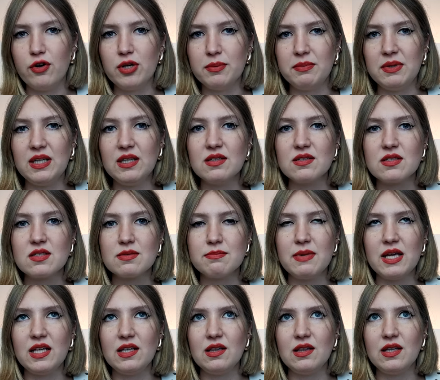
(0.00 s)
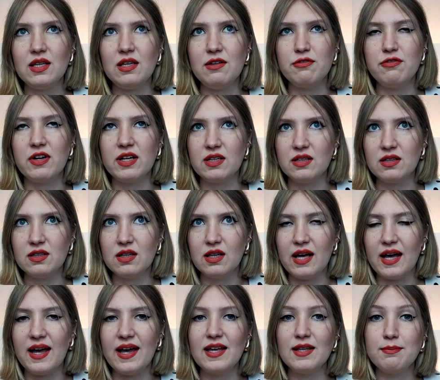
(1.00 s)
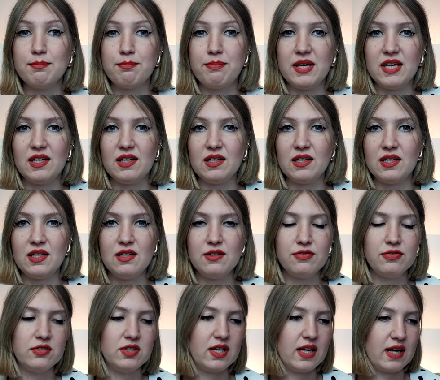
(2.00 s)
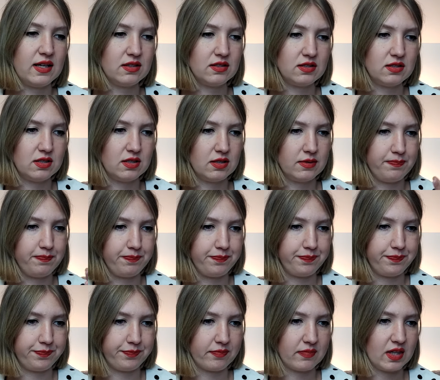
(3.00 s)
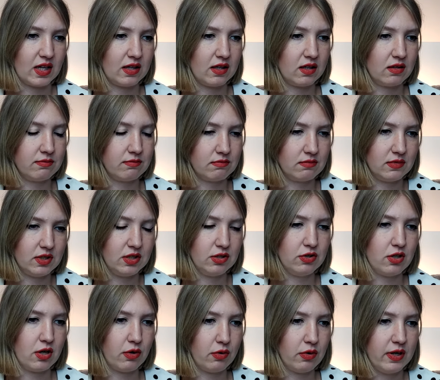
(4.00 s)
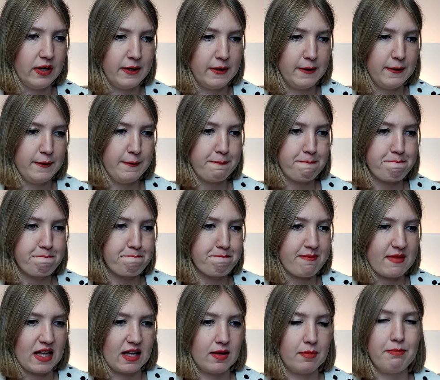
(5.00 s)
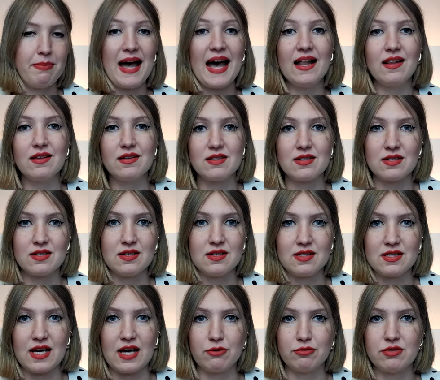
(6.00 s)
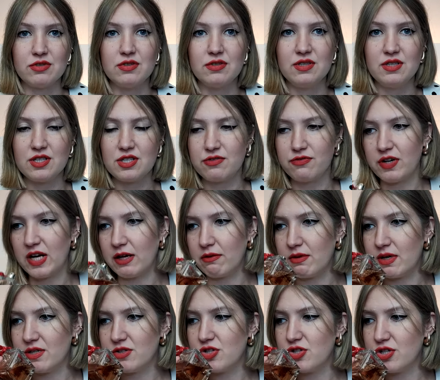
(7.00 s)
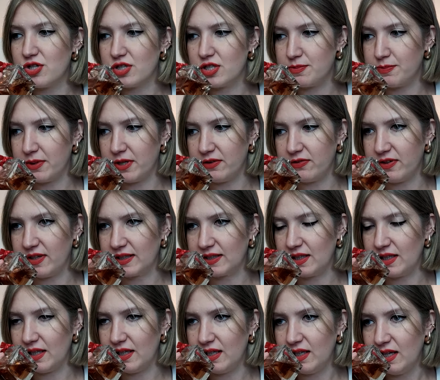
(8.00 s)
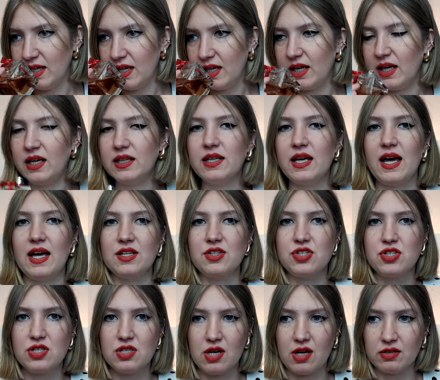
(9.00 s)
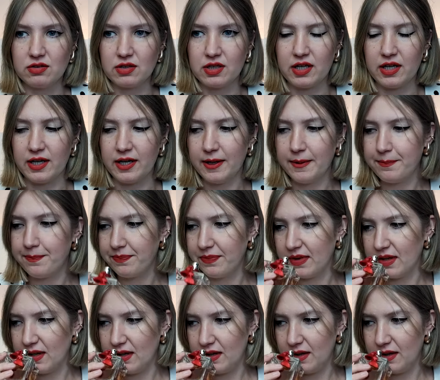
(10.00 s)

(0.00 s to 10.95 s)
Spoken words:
For me, it's mainly vanilla and bay leaf that, you know, balances out this fragrance just perfectly. It has tonka.